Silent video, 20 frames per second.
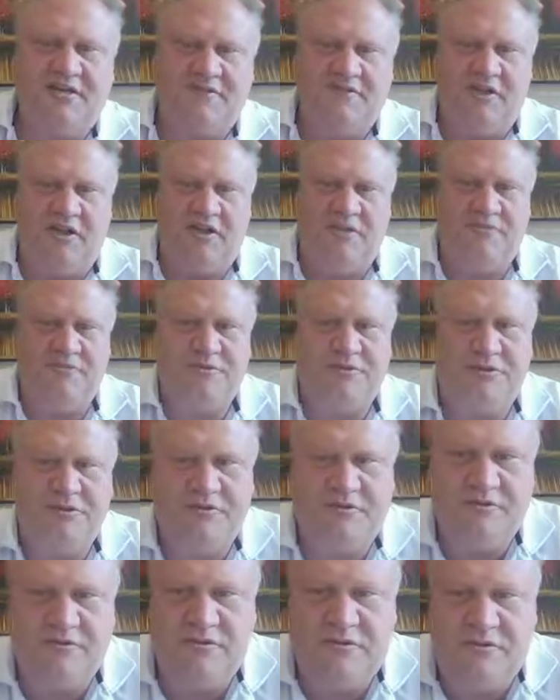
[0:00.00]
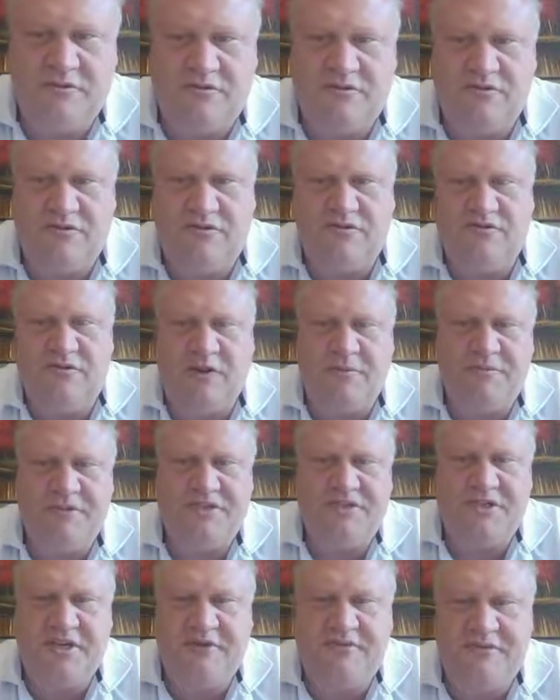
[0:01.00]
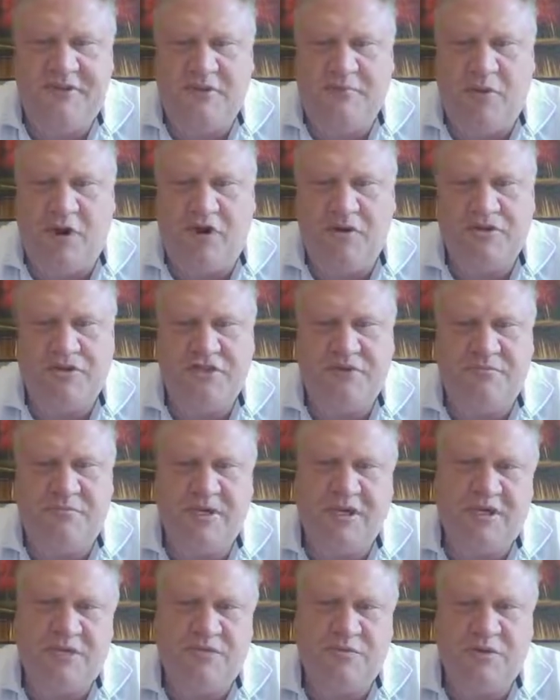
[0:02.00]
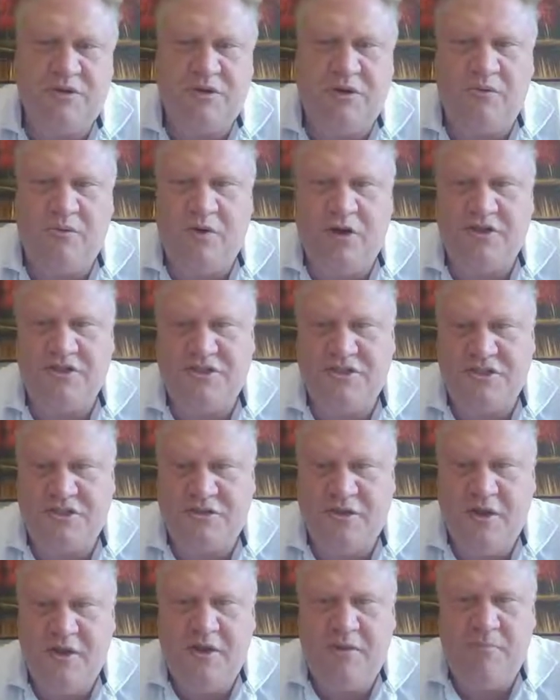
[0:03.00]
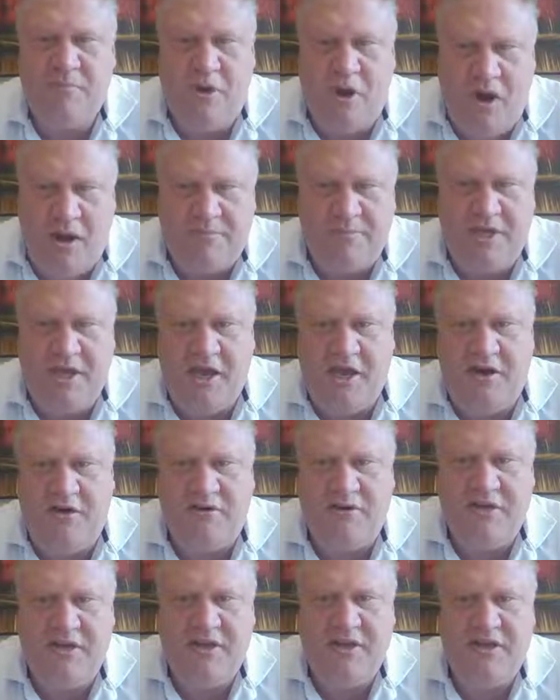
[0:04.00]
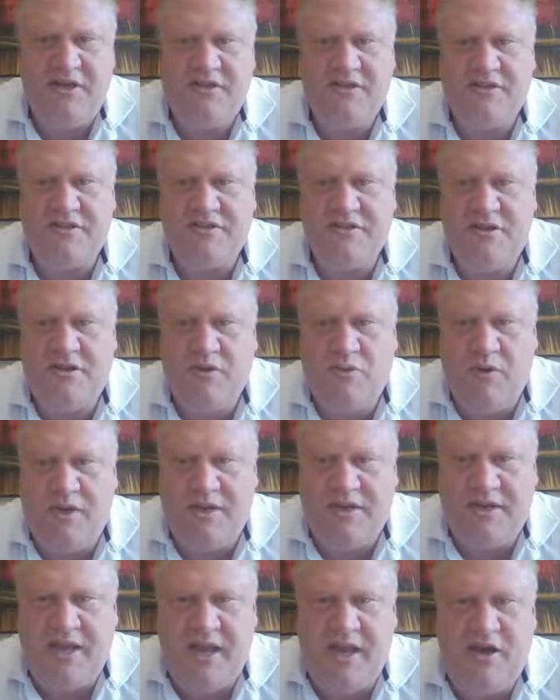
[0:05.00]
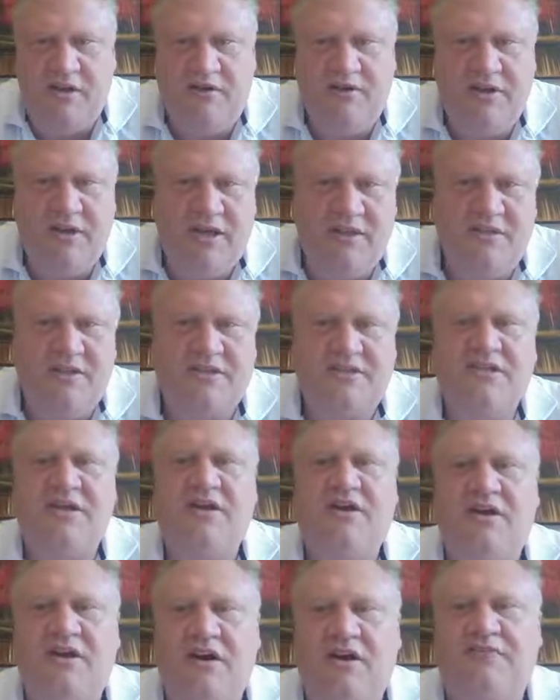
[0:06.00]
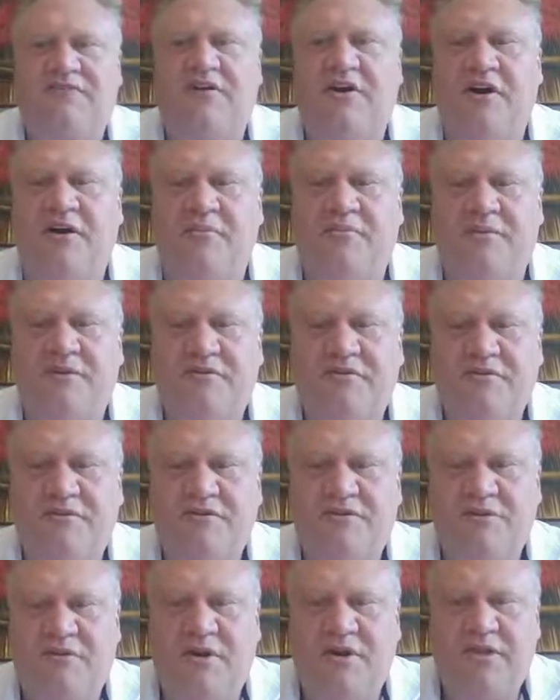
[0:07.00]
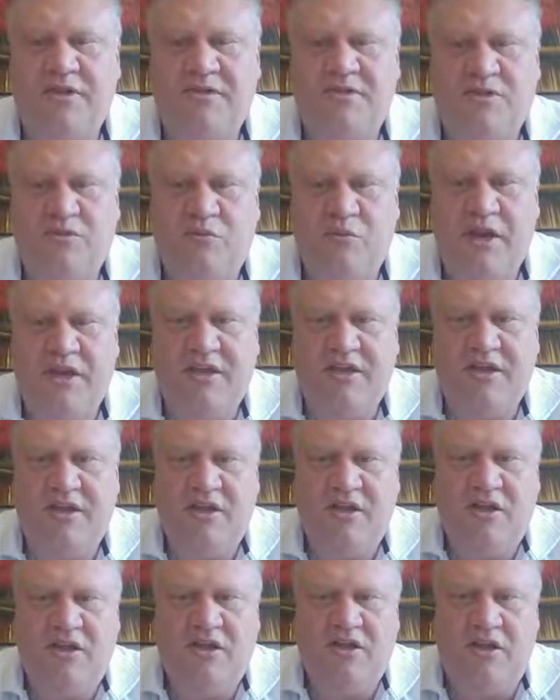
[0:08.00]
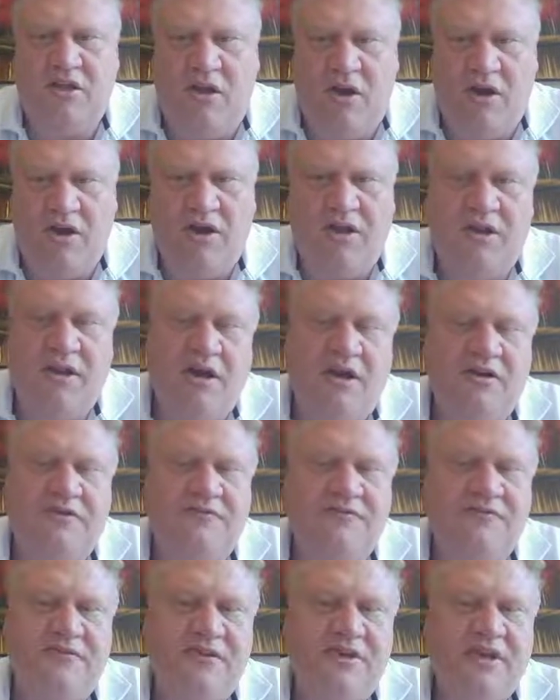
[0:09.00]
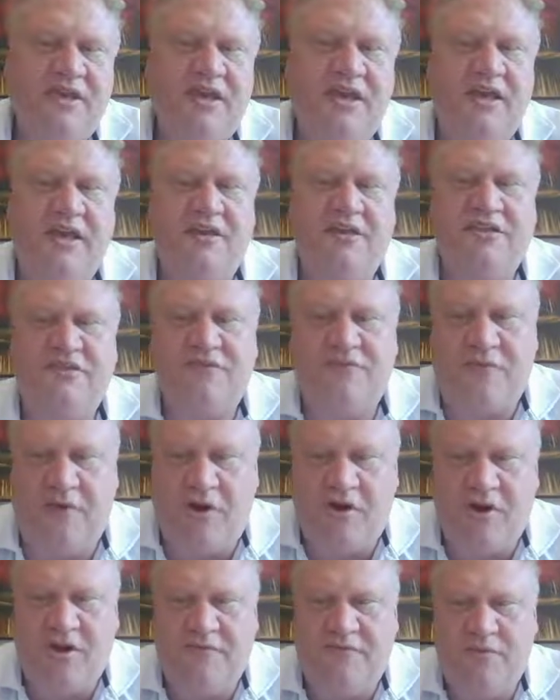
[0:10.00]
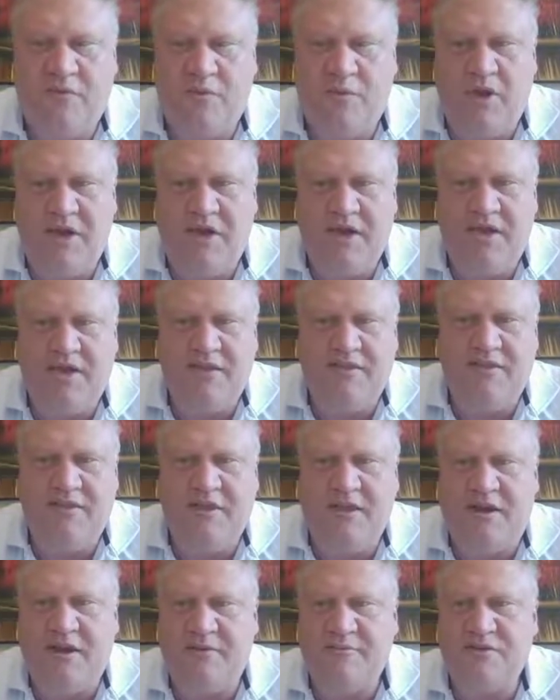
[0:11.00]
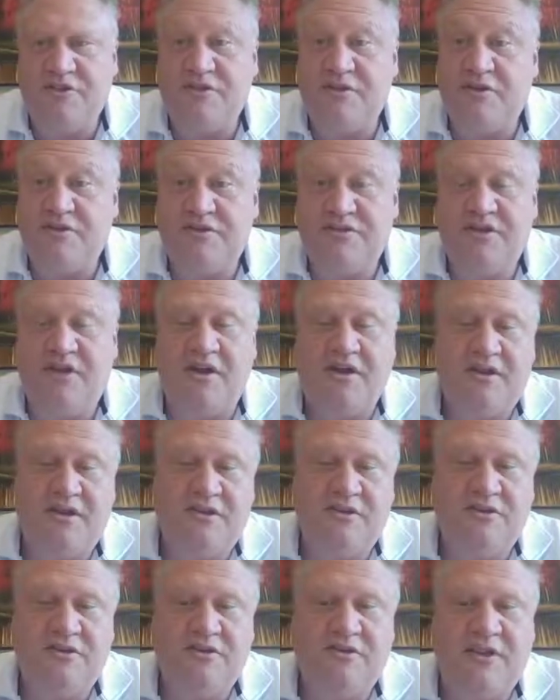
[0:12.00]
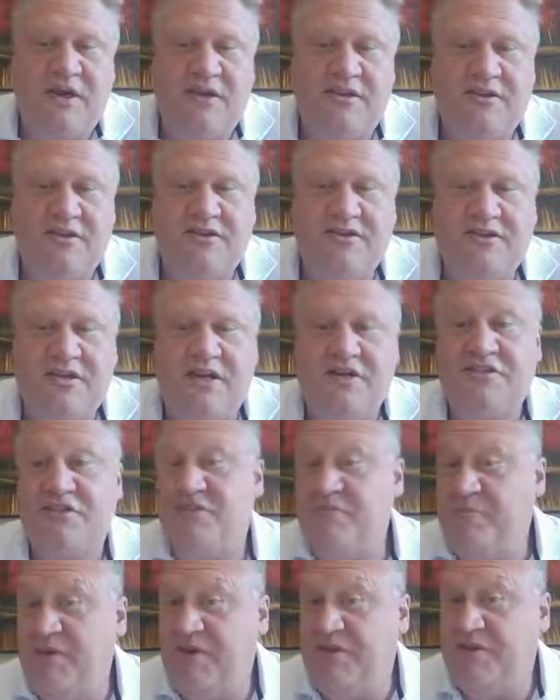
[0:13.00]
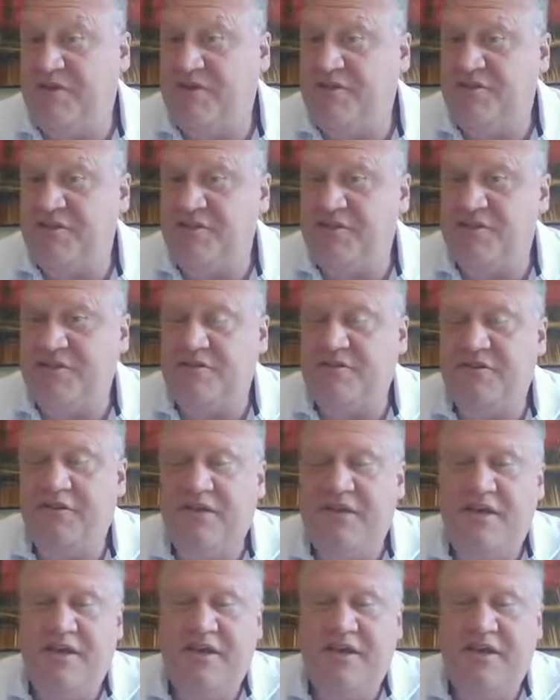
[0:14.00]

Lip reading: developed to develop a safety margin, because we don't want it to just pop down. This could have went down and then taken off up. So I need to wait long enough and it's far enough away that I'm sure it's not going to do that, that it's actually made a decision.